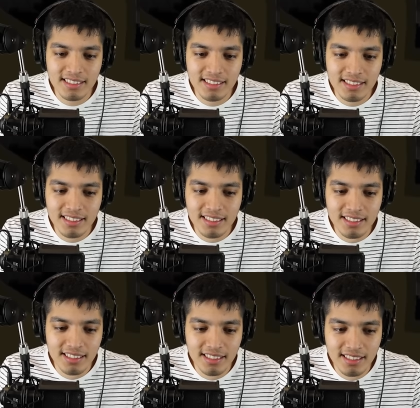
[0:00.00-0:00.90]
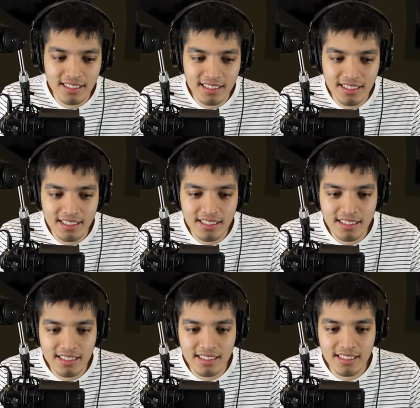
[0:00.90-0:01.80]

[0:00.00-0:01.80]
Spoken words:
Nothing is said.